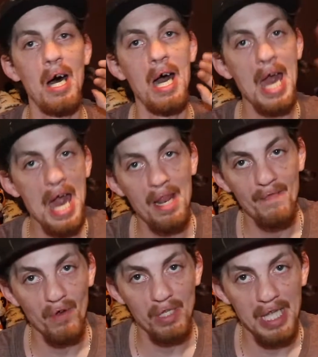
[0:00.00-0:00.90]
ahead
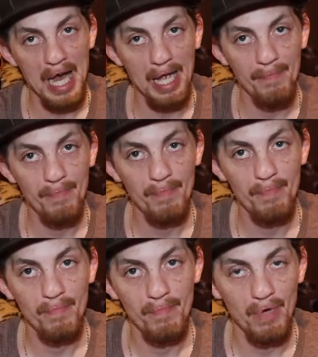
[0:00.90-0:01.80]
of her time,
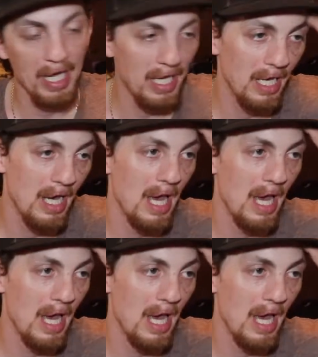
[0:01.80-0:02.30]
right?